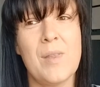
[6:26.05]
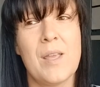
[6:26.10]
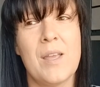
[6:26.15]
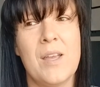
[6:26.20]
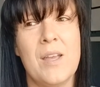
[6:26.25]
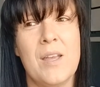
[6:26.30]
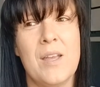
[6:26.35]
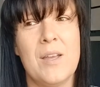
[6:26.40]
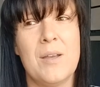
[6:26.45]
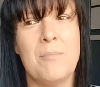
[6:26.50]

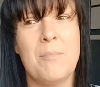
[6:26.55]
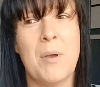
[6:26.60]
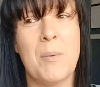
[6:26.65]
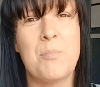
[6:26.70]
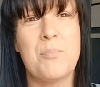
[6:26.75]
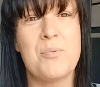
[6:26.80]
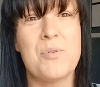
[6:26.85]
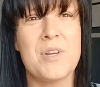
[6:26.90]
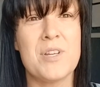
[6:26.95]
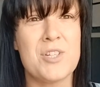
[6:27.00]

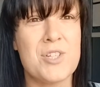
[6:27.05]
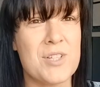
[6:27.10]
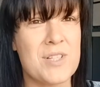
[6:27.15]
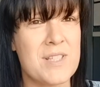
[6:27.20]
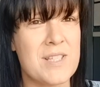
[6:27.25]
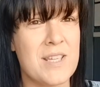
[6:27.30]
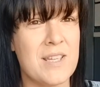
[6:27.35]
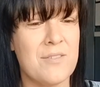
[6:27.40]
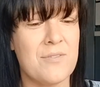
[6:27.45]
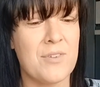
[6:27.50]

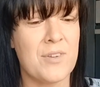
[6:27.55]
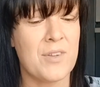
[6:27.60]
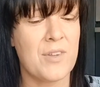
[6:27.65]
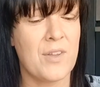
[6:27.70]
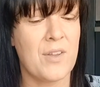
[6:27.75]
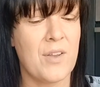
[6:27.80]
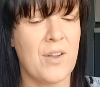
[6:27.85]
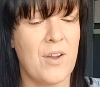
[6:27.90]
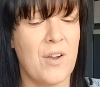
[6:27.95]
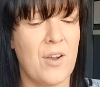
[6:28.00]
appreciative
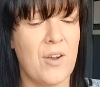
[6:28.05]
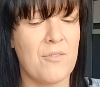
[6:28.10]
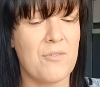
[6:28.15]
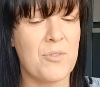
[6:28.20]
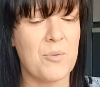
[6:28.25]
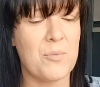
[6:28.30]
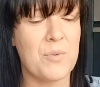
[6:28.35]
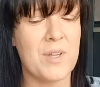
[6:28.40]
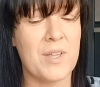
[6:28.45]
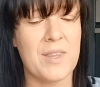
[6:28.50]
of
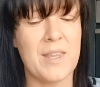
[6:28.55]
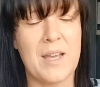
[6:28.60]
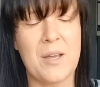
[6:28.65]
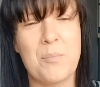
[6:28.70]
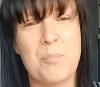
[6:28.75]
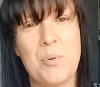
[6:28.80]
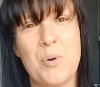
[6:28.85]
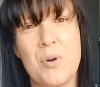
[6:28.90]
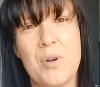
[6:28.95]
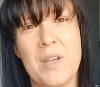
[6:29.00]
the work that
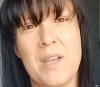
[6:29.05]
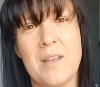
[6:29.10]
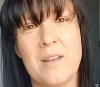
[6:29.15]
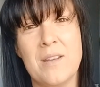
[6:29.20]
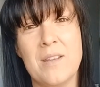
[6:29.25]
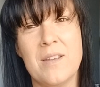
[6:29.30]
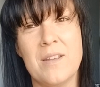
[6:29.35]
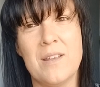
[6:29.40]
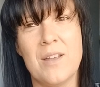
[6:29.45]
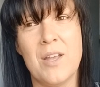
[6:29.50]
I put
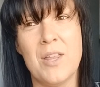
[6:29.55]
in